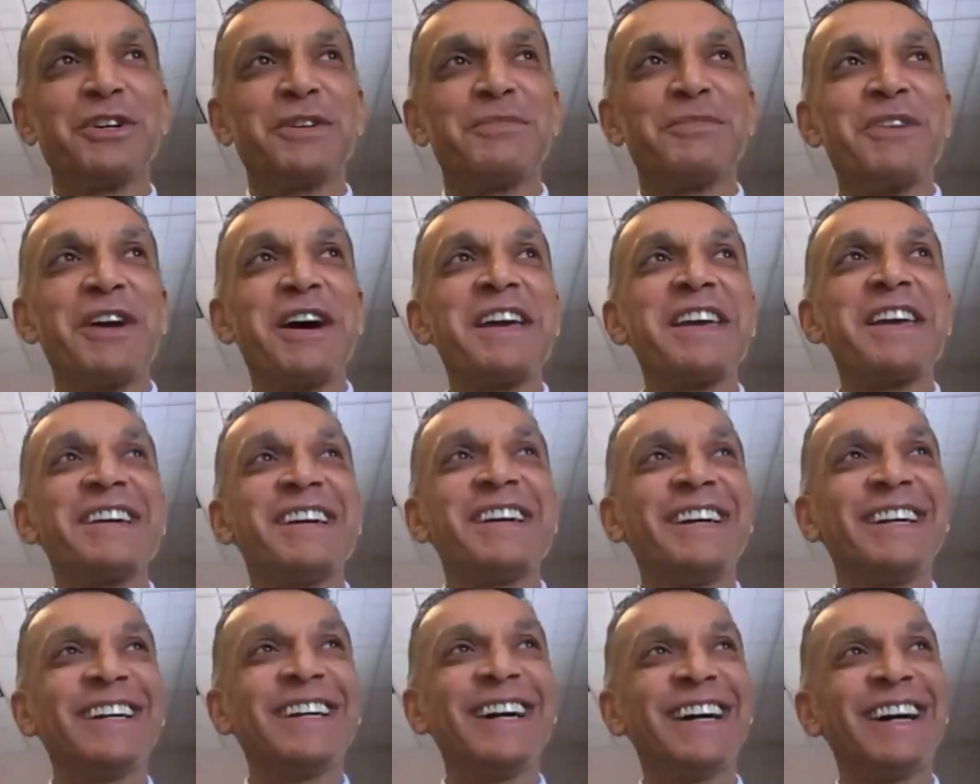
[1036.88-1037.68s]
term, right?
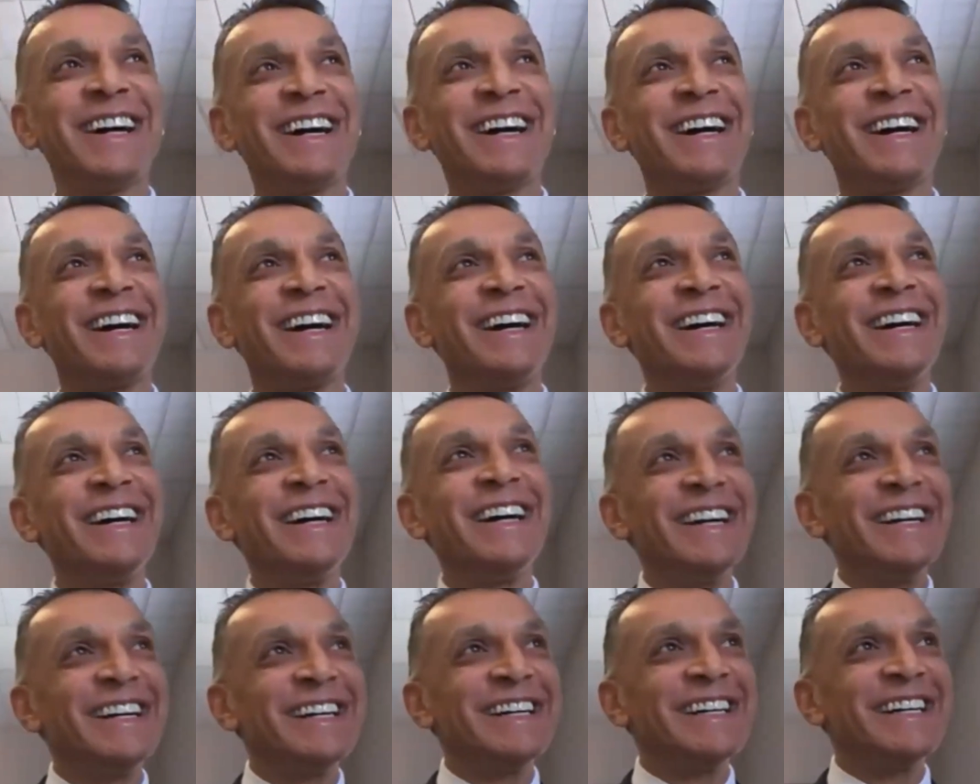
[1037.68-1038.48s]
uh,
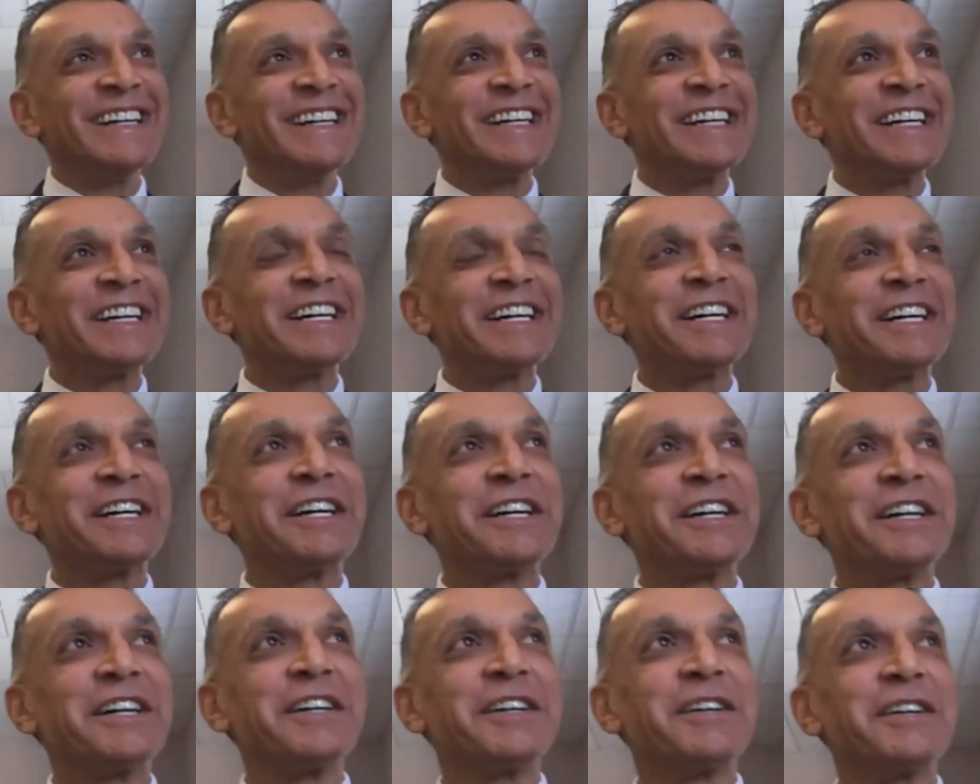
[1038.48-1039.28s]

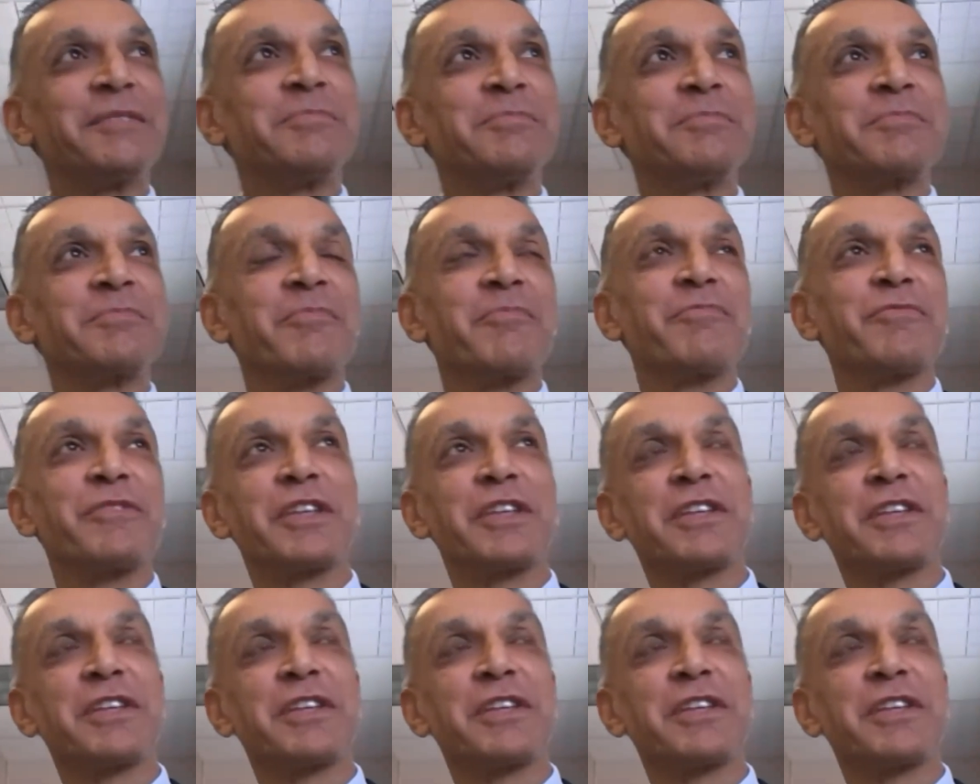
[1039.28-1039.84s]
um,